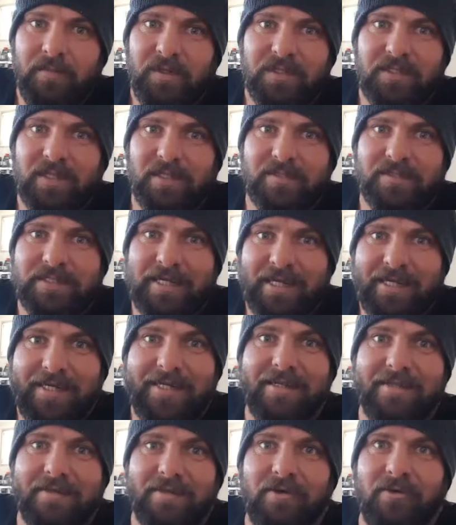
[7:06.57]
It doesn't say
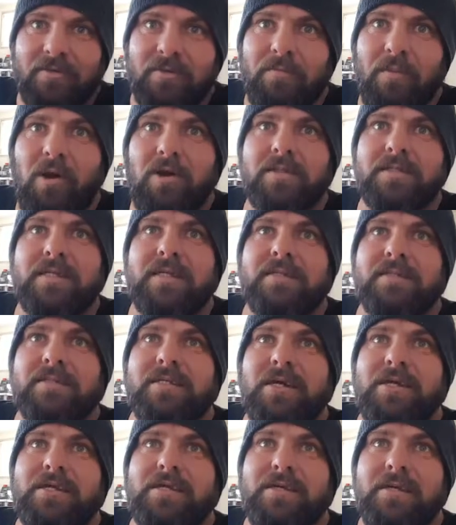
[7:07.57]
anything on the box that
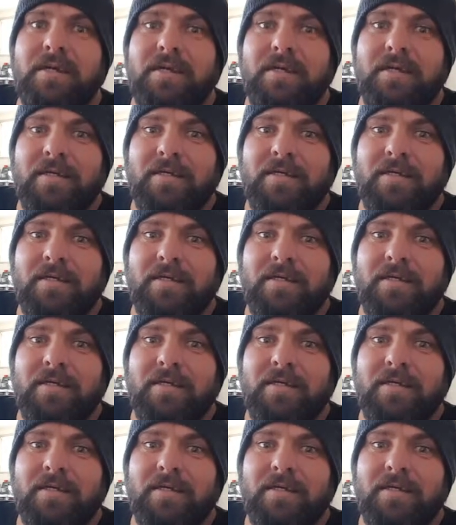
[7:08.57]
it's only